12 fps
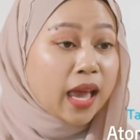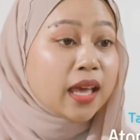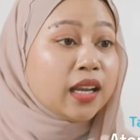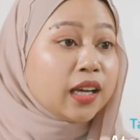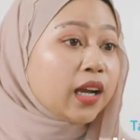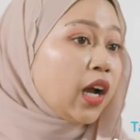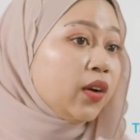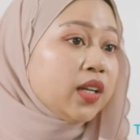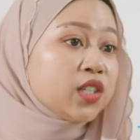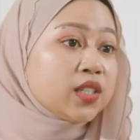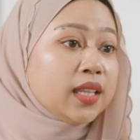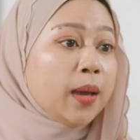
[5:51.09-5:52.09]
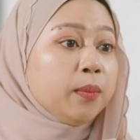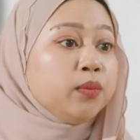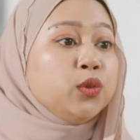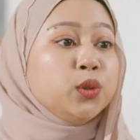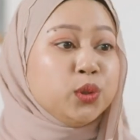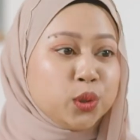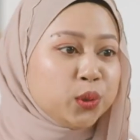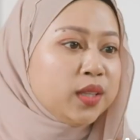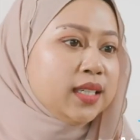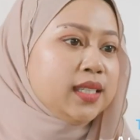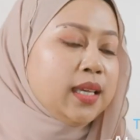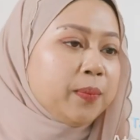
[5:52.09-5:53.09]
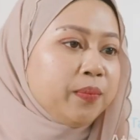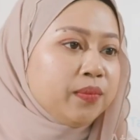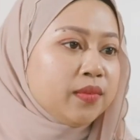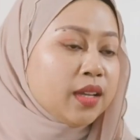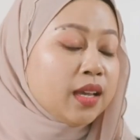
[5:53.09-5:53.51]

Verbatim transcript: and encourage them to do the same.